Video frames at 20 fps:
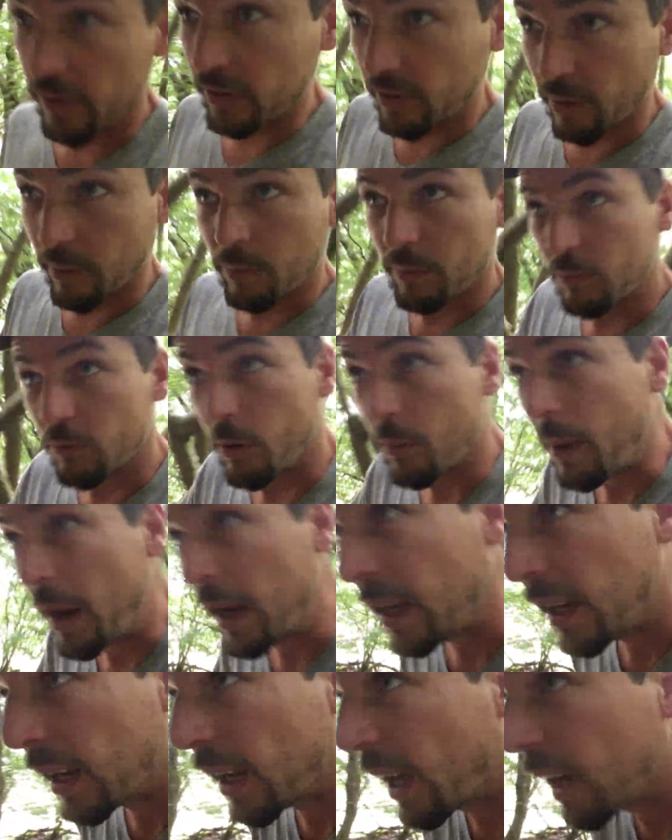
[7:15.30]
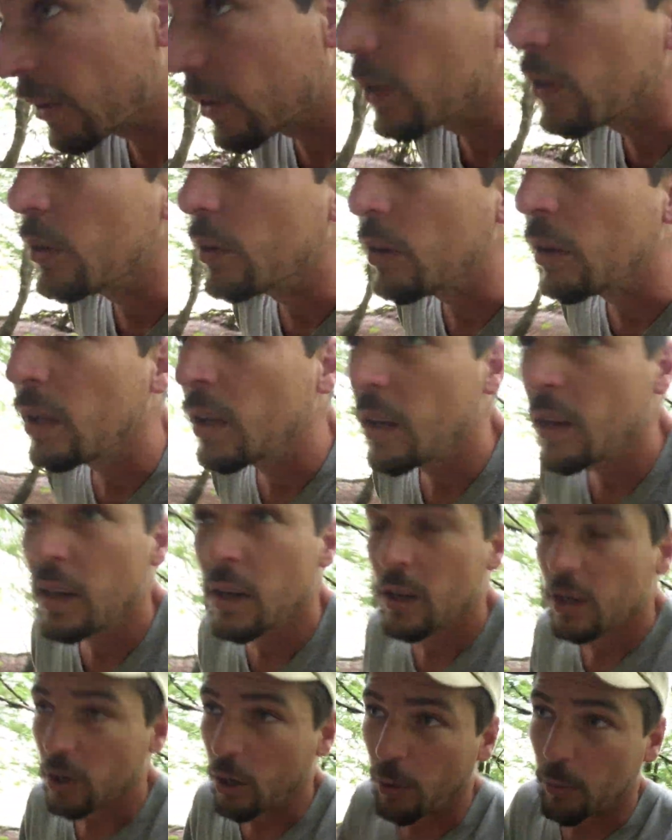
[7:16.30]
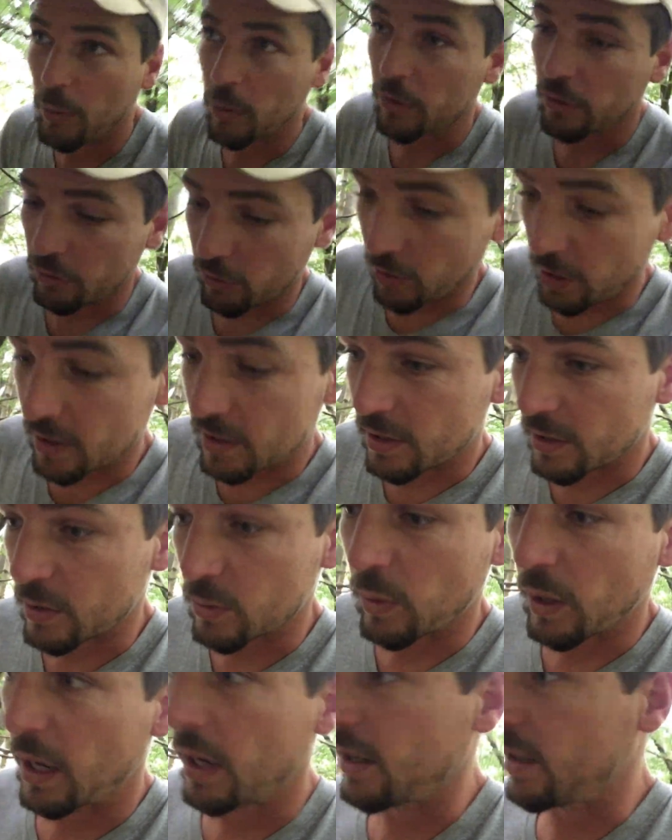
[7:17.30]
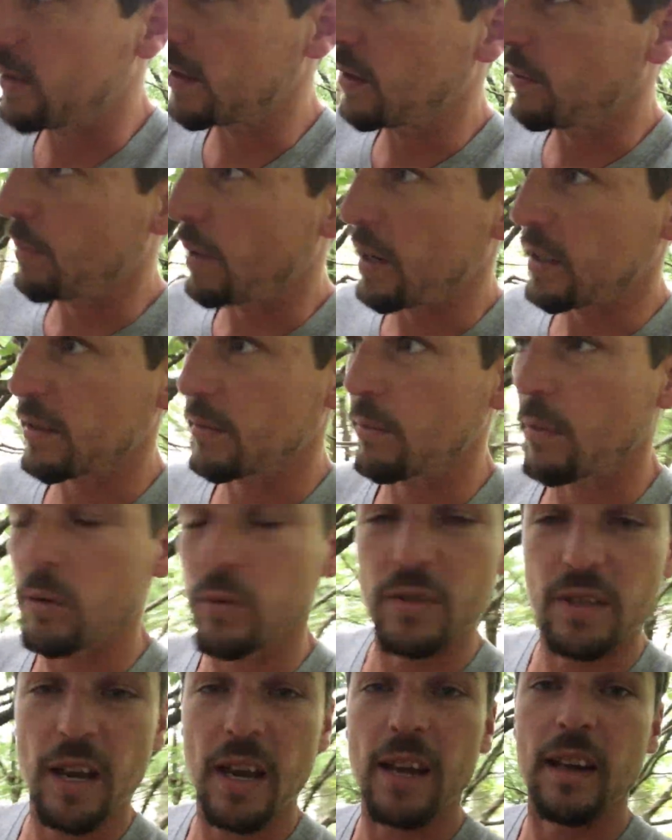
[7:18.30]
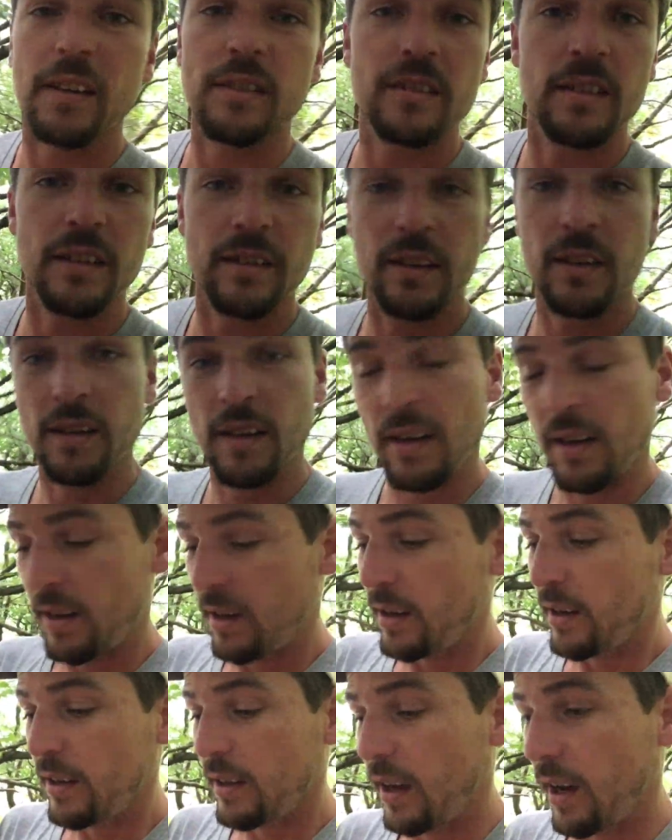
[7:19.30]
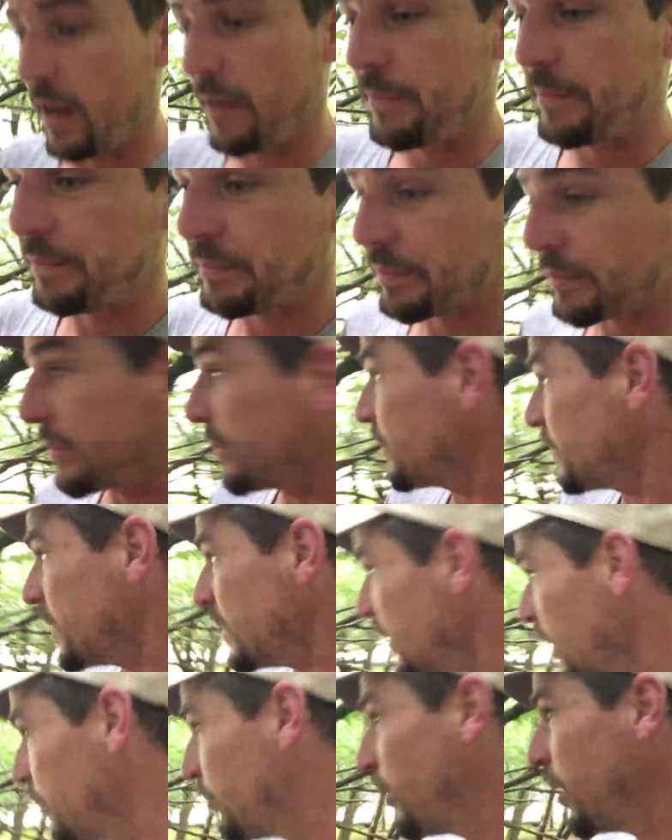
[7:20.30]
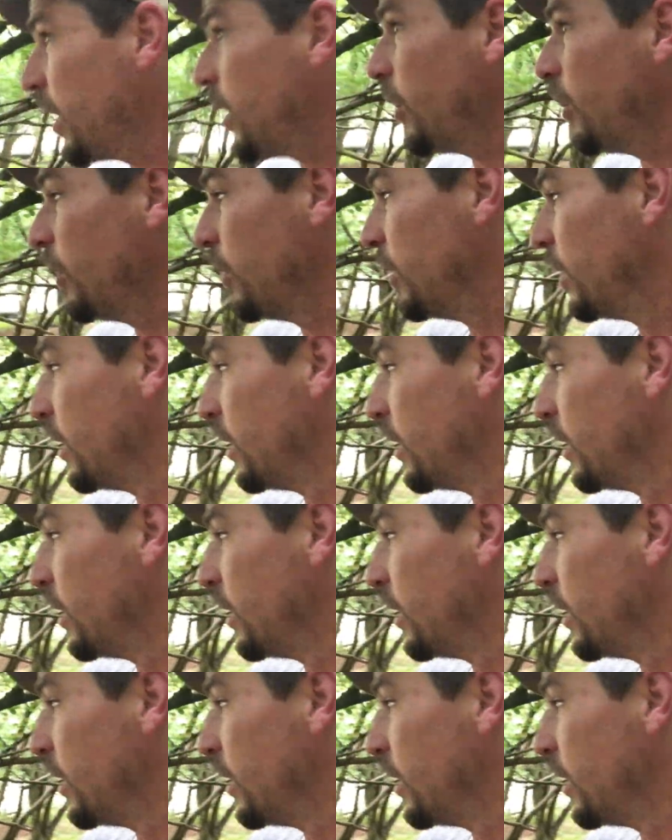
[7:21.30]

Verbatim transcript: some remaining actual cobbled streets as well as amazing mosaics and yeah, pretty cool.